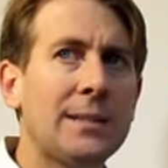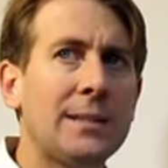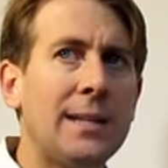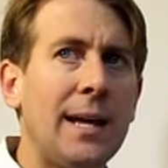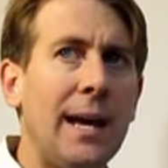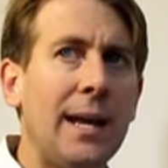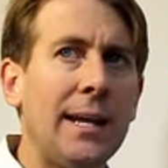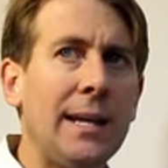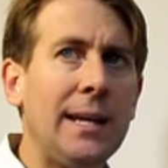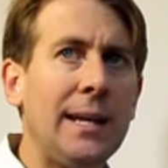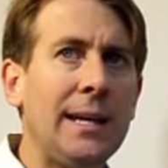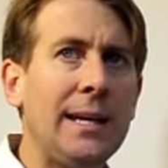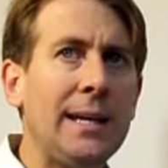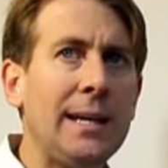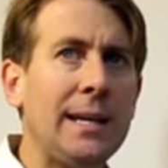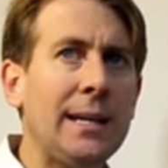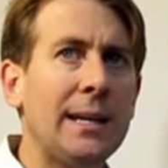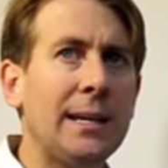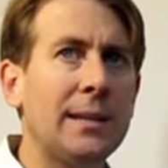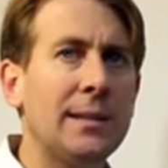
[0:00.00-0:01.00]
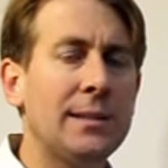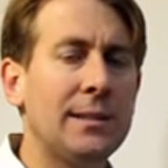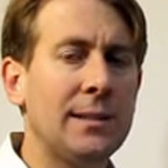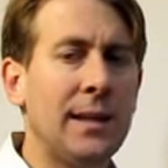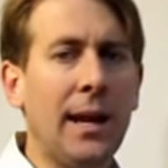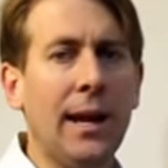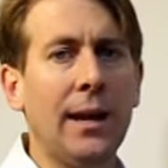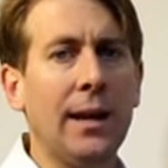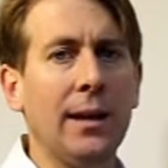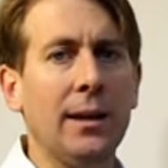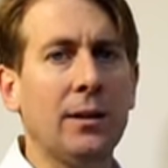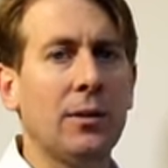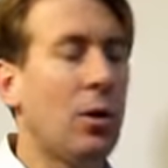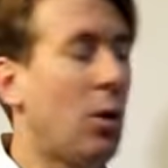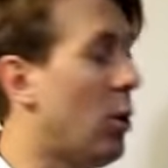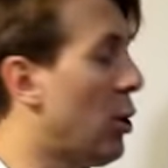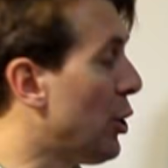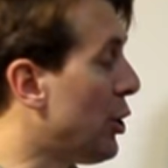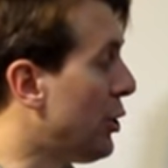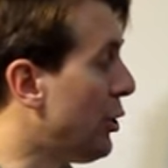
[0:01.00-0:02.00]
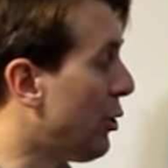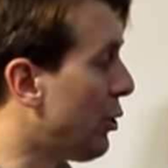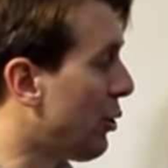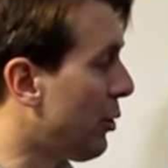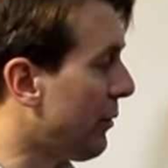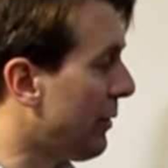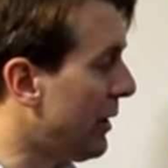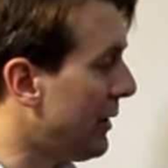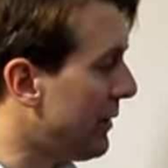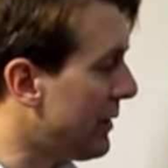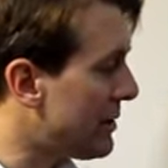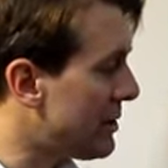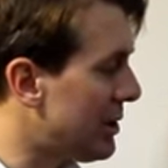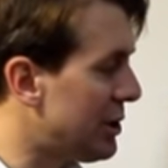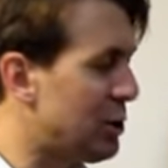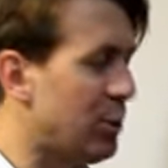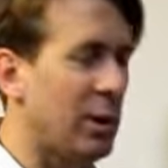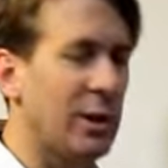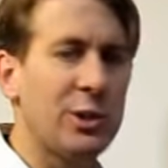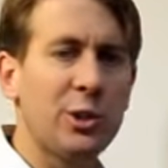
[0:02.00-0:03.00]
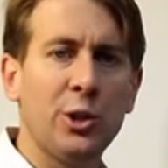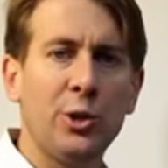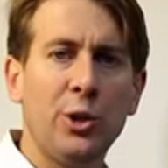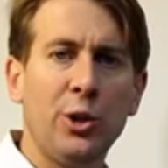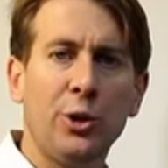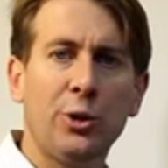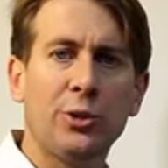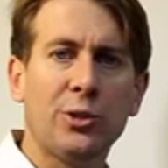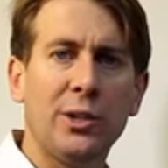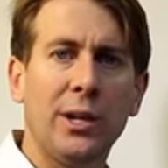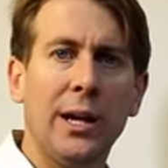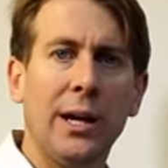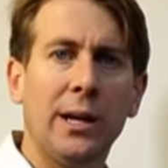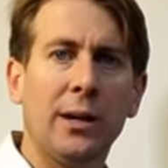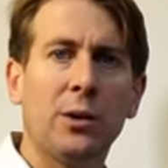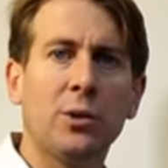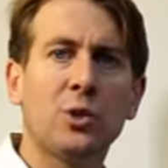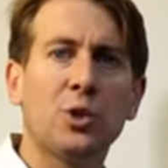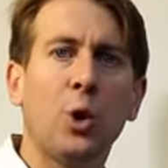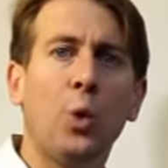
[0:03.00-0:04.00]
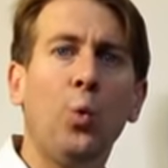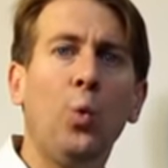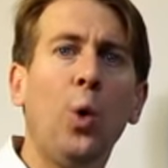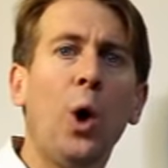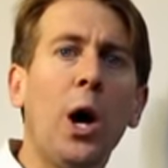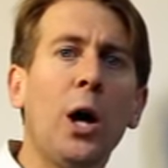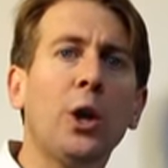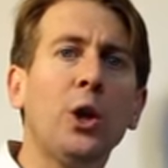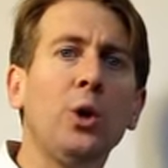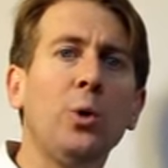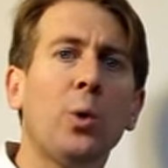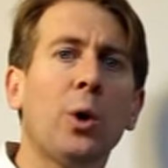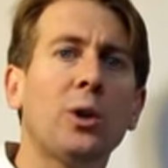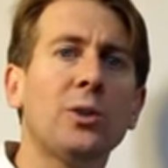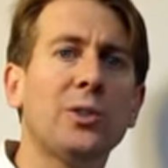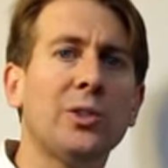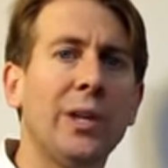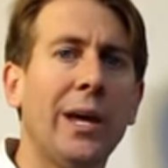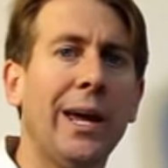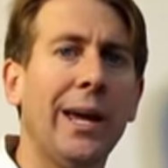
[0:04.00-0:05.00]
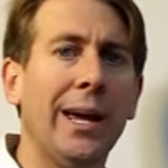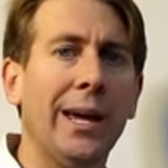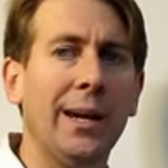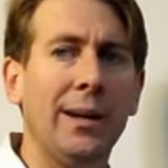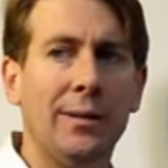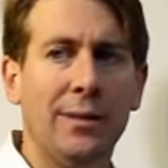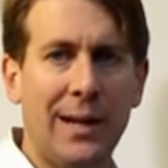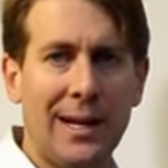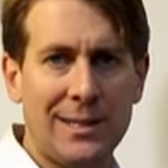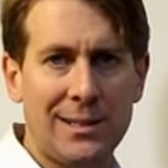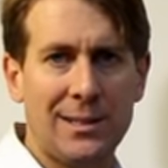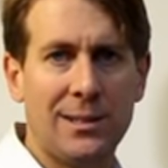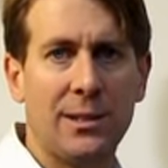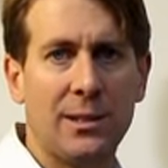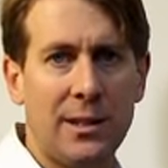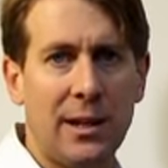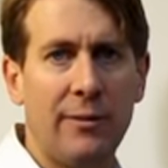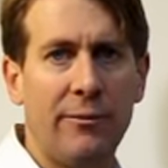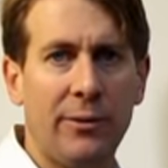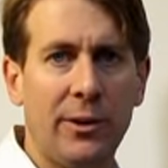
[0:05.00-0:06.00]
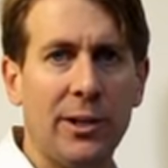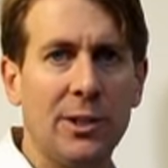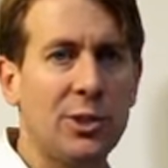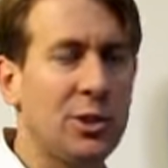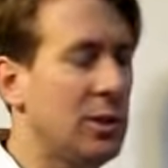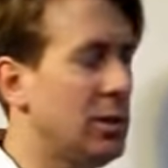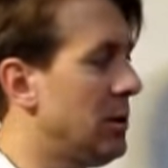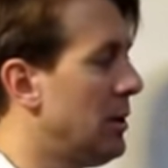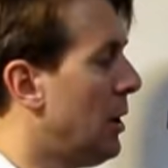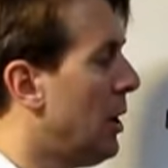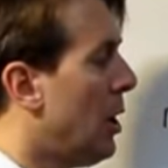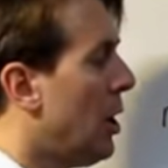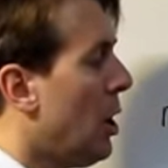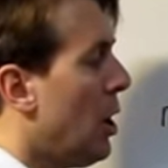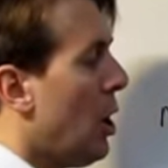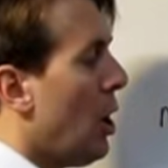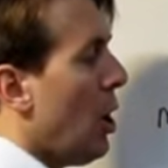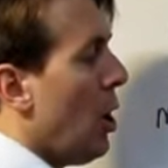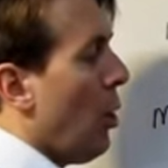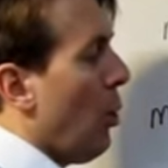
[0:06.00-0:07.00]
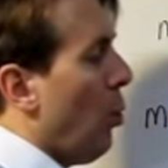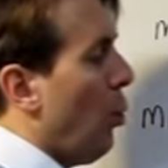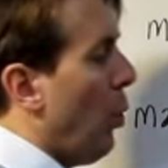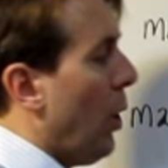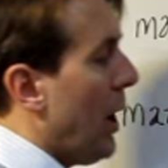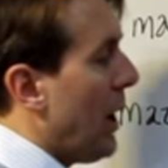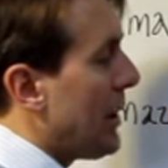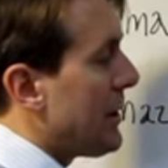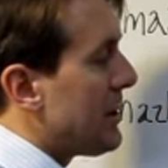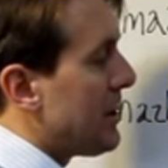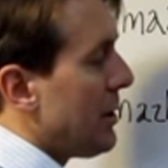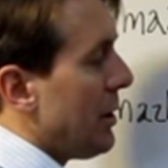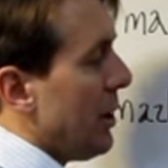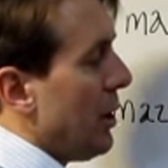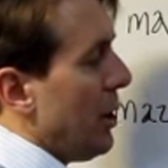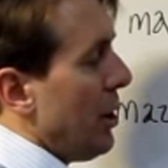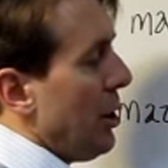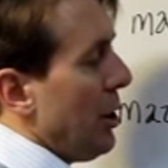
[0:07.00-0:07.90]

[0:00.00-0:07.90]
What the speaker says: that he is saying, or in this situation, you're saying. So what you are saying, that's the definition. What